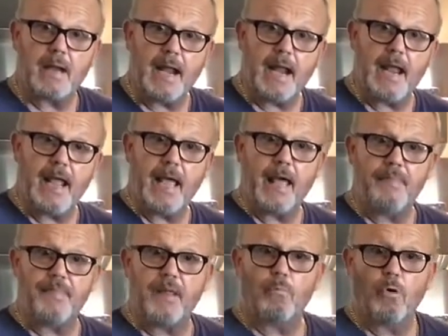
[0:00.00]
and
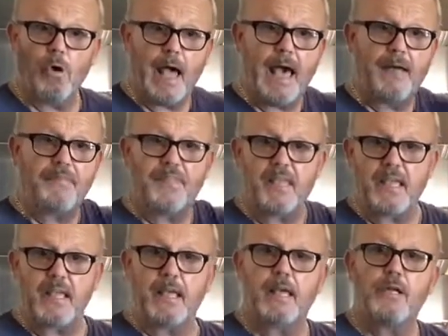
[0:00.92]
then we'll add
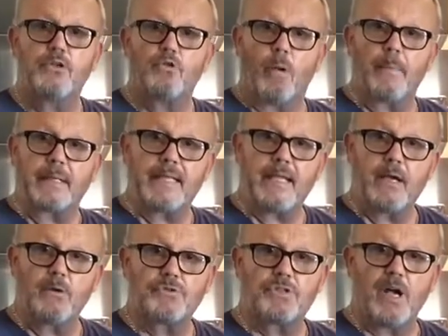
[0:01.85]
the
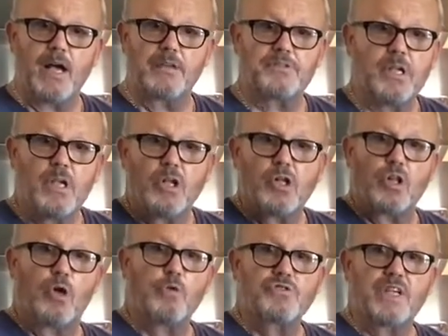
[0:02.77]
tomatillo sauce,
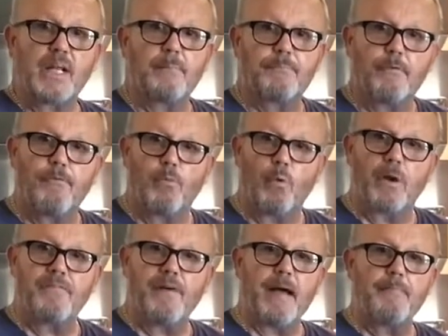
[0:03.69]
close it up for
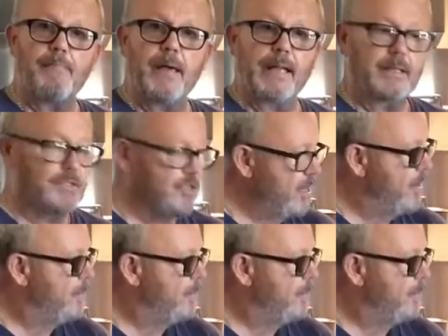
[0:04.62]
45 minutes.